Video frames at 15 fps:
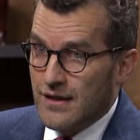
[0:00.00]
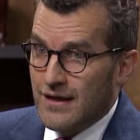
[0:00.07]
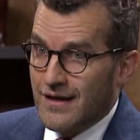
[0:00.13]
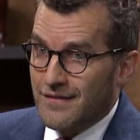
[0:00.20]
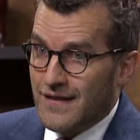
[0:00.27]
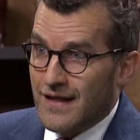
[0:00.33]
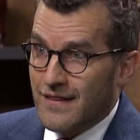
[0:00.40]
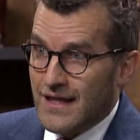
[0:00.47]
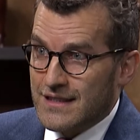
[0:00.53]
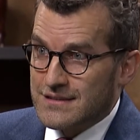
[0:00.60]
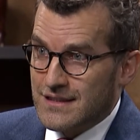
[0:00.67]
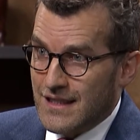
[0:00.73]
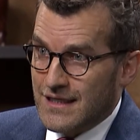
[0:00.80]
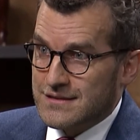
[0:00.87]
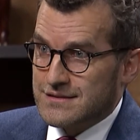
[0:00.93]
and that, that,
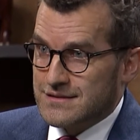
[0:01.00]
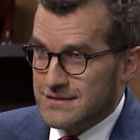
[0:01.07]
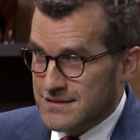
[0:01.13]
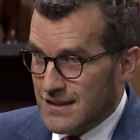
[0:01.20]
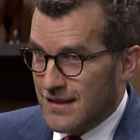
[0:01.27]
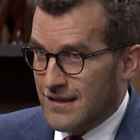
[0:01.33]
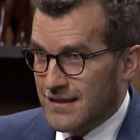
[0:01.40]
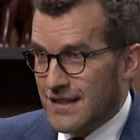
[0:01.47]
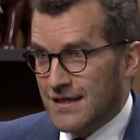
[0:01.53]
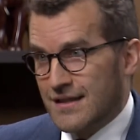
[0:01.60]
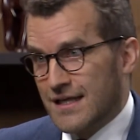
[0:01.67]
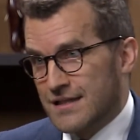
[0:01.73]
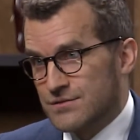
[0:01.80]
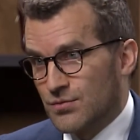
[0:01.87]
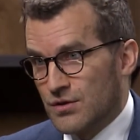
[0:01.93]
that's, I think that,
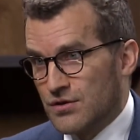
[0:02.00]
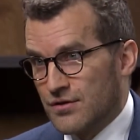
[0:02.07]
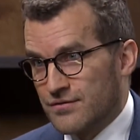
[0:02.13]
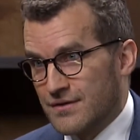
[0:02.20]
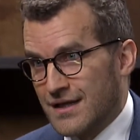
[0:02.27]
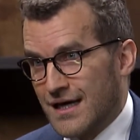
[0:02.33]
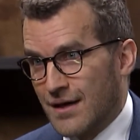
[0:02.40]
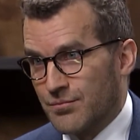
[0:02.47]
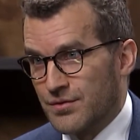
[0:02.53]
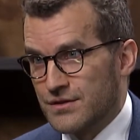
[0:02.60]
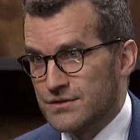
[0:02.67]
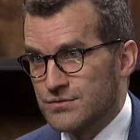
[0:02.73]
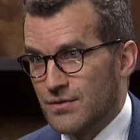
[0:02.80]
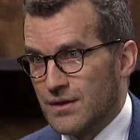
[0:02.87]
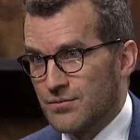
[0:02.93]
that's what often
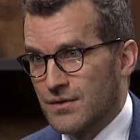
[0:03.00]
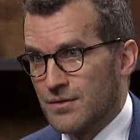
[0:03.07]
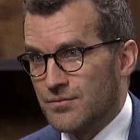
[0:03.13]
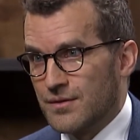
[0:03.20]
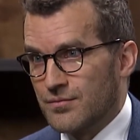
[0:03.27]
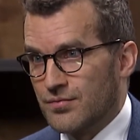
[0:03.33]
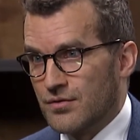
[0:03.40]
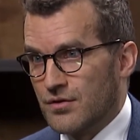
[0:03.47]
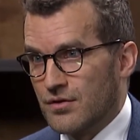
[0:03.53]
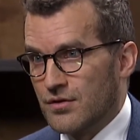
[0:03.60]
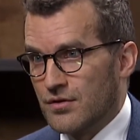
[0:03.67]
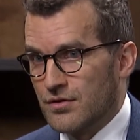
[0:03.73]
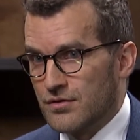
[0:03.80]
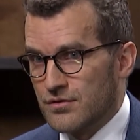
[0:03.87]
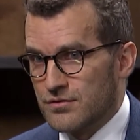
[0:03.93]
happens when, when
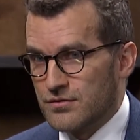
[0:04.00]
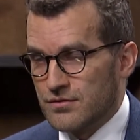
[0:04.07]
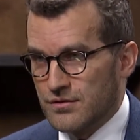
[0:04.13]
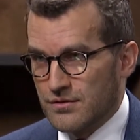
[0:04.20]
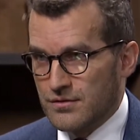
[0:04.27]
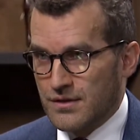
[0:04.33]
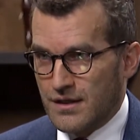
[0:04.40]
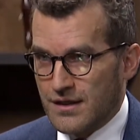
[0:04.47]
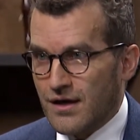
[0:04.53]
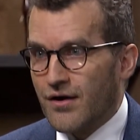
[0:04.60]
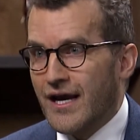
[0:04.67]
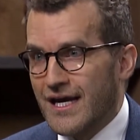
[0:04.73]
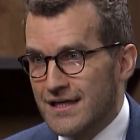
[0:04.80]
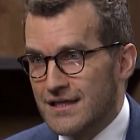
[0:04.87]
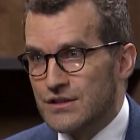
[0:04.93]
people like are
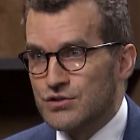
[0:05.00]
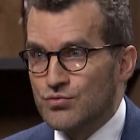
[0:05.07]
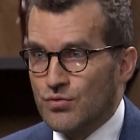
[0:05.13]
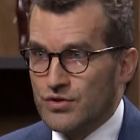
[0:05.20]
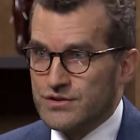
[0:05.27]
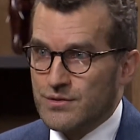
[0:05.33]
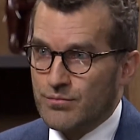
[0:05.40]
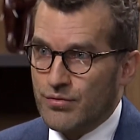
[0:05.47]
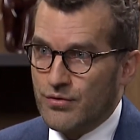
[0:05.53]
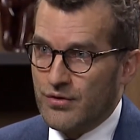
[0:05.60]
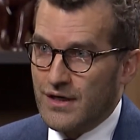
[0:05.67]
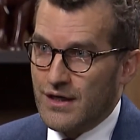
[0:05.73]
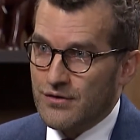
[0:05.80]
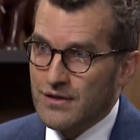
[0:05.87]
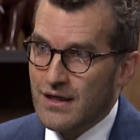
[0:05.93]
heading towards a
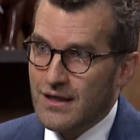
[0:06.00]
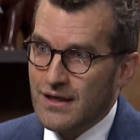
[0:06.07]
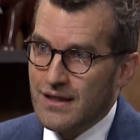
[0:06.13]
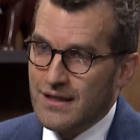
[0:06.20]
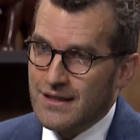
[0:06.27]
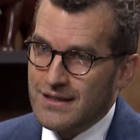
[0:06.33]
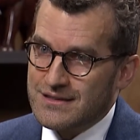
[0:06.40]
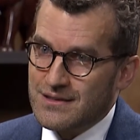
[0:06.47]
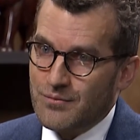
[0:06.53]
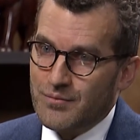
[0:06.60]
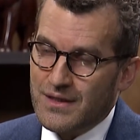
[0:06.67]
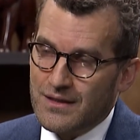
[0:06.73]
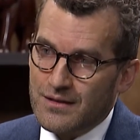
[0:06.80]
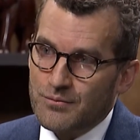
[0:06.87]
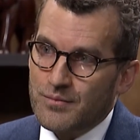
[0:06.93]
burnout. It's
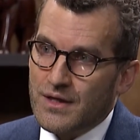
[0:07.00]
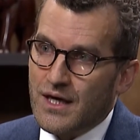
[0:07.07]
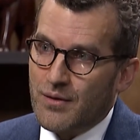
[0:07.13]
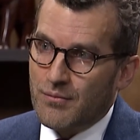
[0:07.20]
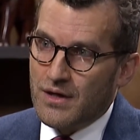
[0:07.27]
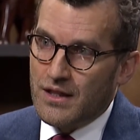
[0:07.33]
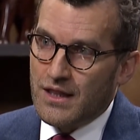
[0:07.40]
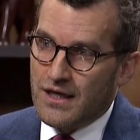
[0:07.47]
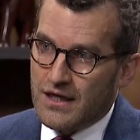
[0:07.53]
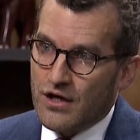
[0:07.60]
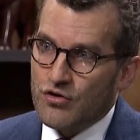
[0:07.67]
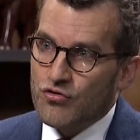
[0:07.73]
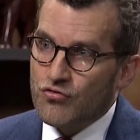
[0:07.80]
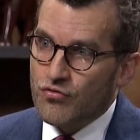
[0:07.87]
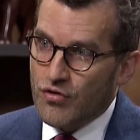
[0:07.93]
been become a, like a
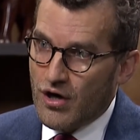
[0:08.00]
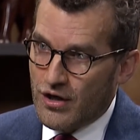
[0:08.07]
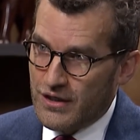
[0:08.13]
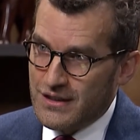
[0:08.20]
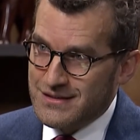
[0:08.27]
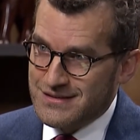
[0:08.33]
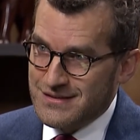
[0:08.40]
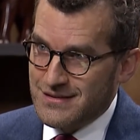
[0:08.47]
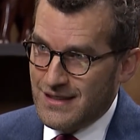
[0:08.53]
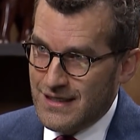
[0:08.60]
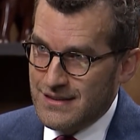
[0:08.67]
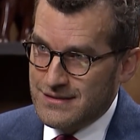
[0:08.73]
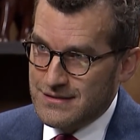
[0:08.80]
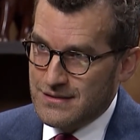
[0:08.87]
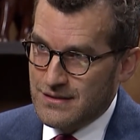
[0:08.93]
chronic
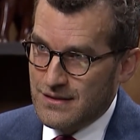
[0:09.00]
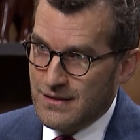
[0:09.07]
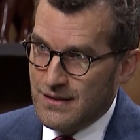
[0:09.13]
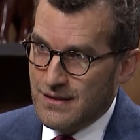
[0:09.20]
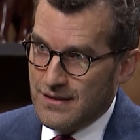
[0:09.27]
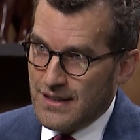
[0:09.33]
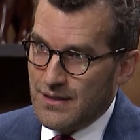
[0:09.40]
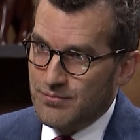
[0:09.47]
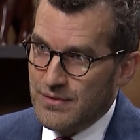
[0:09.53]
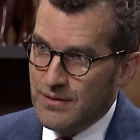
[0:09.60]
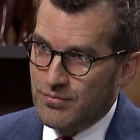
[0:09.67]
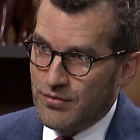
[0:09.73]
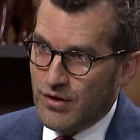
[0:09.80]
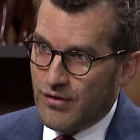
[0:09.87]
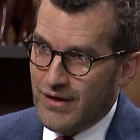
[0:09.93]
state mm. that
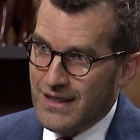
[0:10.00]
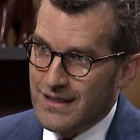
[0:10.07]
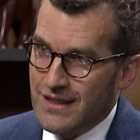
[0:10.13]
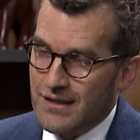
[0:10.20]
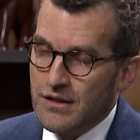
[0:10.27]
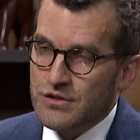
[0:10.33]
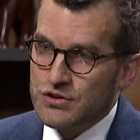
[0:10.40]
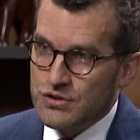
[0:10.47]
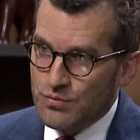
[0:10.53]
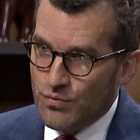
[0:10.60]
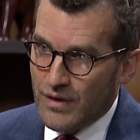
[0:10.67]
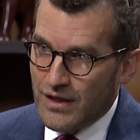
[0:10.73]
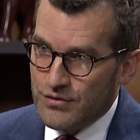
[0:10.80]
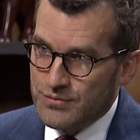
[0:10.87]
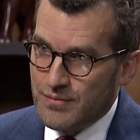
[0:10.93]
people are in and it just
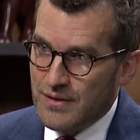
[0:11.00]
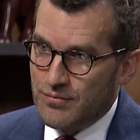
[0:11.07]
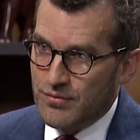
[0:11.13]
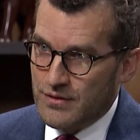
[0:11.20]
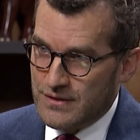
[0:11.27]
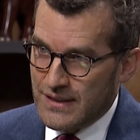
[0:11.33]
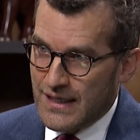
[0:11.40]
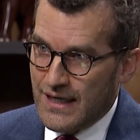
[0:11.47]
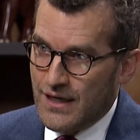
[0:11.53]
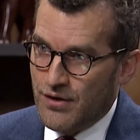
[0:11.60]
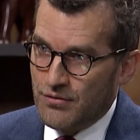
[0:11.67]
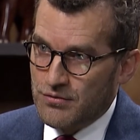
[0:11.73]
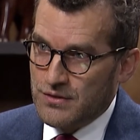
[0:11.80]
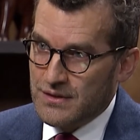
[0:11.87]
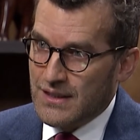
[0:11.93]
wears people
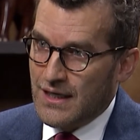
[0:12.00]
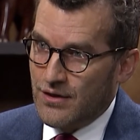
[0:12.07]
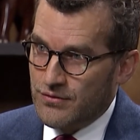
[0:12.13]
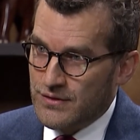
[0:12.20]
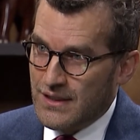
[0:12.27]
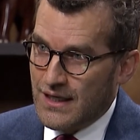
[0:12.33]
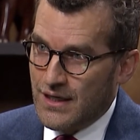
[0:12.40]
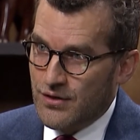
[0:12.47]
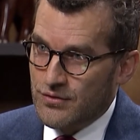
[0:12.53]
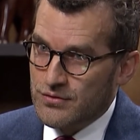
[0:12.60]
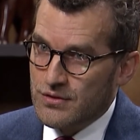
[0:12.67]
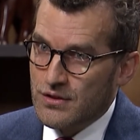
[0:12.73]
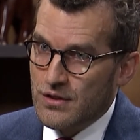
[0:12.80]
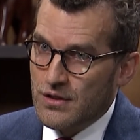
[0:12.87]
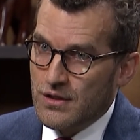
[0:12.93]
down, down,
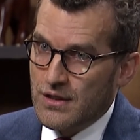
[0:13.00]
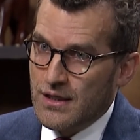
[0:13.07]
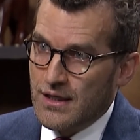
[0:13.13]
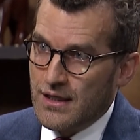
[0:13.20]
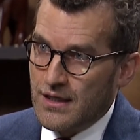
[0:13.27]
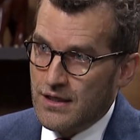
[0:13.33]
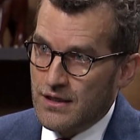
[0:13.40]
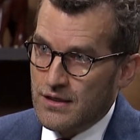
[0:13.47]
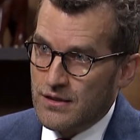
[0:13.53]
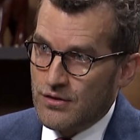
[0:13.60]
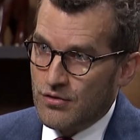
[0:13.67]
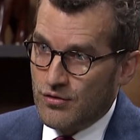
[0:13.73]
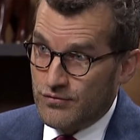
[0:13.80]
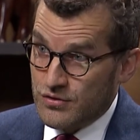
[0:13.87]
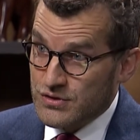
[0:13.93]
down uh,
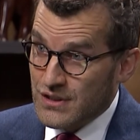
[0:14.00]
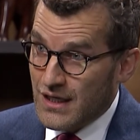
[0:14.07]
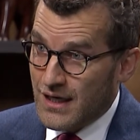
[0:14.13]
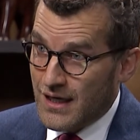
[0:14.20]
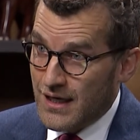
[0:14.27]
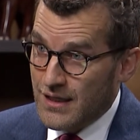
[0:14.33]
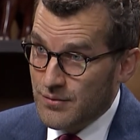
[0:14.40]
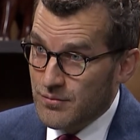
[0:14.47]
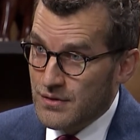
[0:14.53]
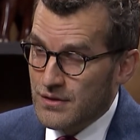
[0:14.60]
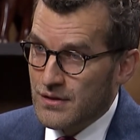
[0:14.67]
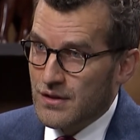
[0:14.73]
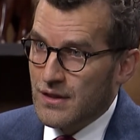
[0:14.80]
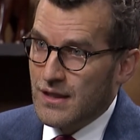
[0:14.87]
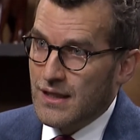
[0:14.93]
over time.
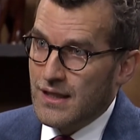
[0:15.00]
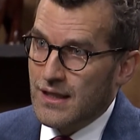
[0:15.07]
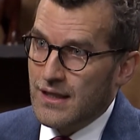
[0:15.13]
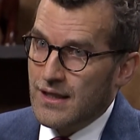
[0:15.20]
Right.